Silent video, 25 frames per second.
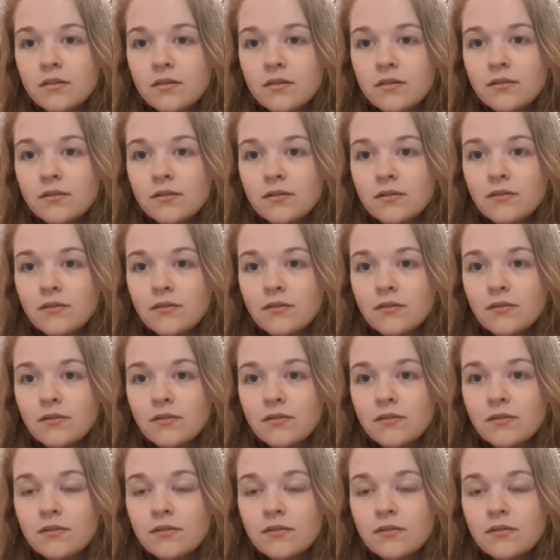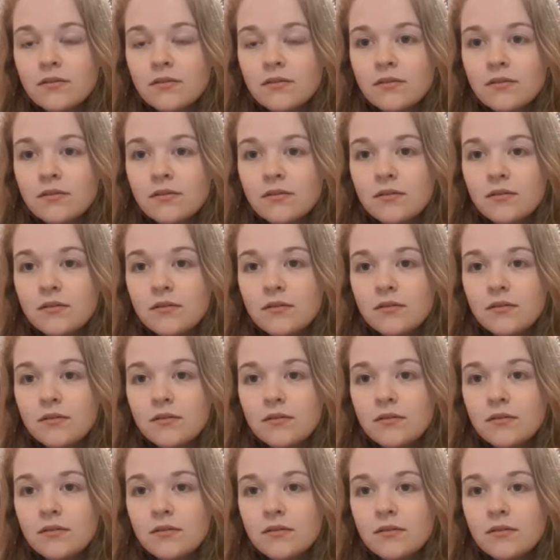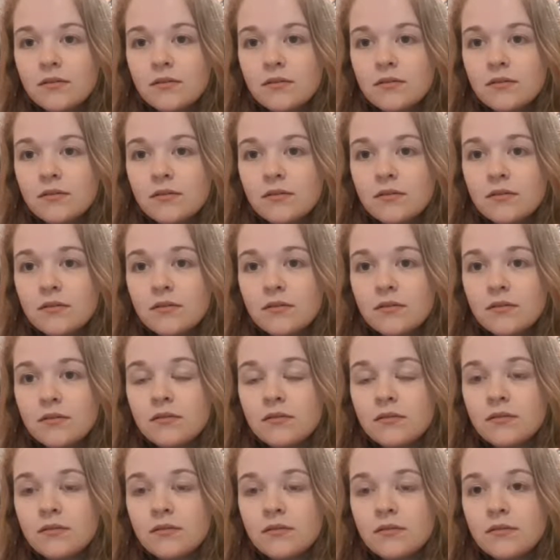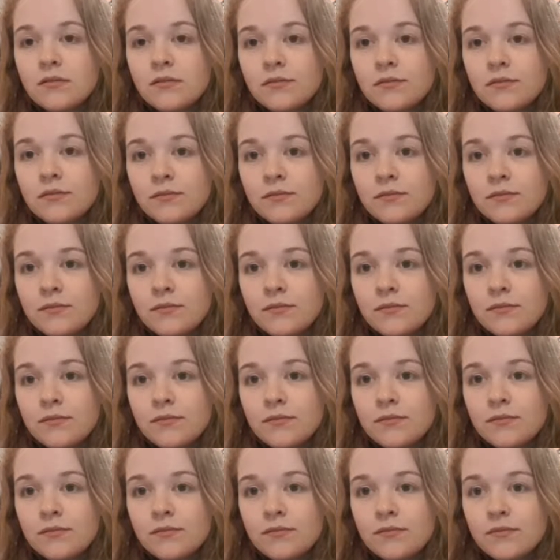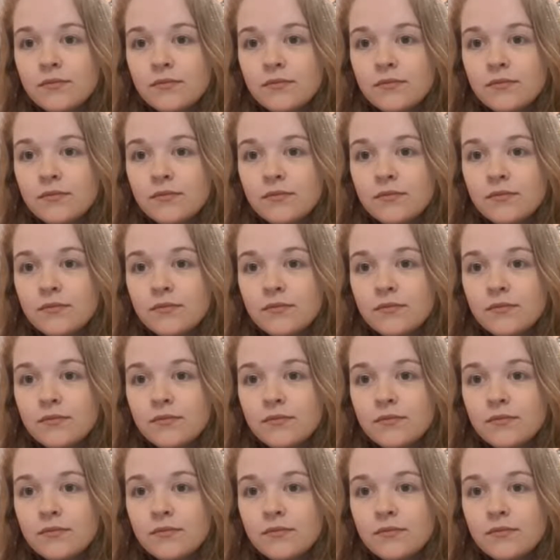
(silent)